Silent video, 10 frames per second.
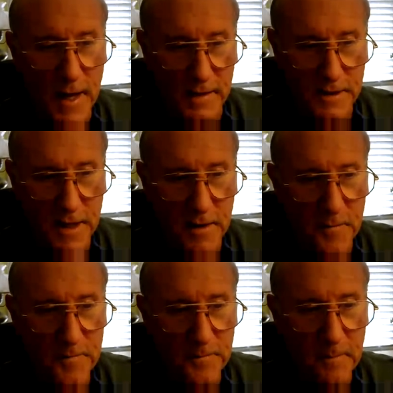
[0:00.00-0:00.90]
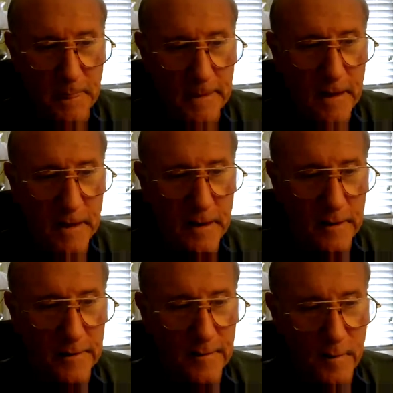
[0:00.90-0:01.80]
But you come down and you see a
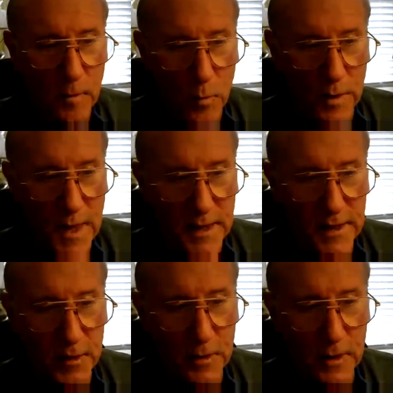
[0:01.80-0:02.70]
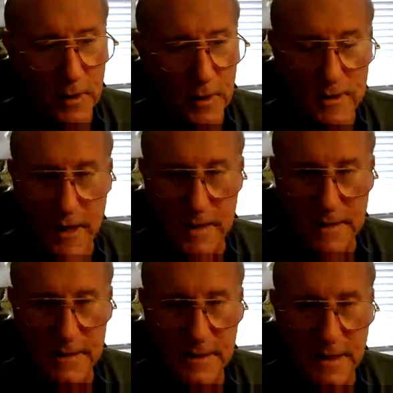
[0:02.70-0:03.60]
cardiac cell
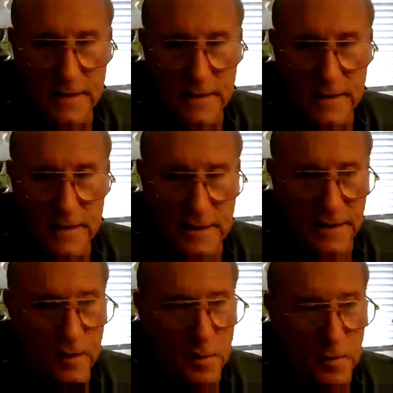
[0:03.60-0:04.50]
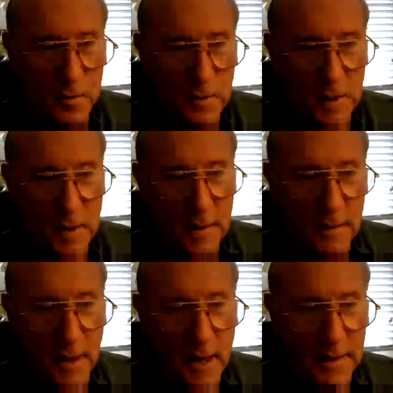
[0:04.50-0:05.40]
where that intercalated disc
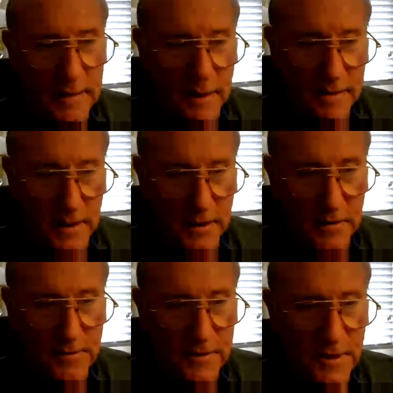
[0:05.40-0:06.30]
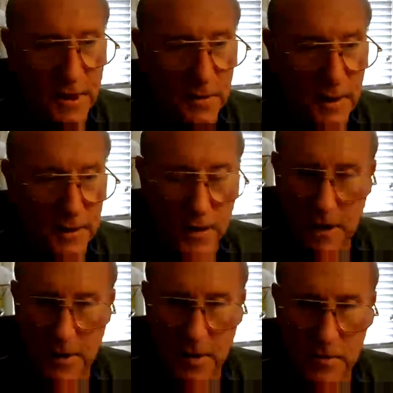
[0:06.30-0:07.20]
is, that thicker blue line,
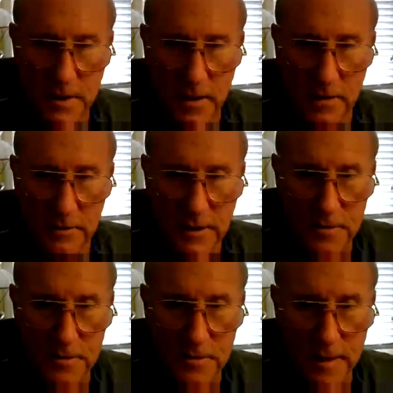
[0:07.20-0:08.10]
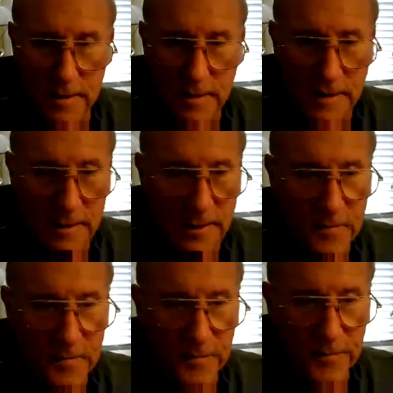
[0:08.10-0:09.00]
that's the end of the cell, another cell on
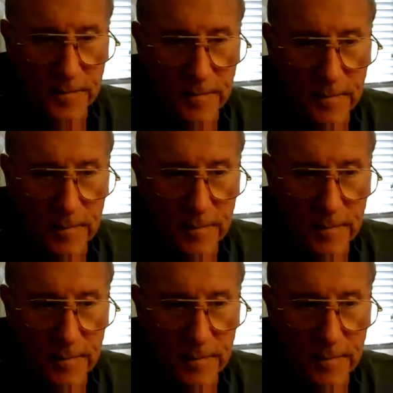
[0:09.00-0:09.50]
the other side.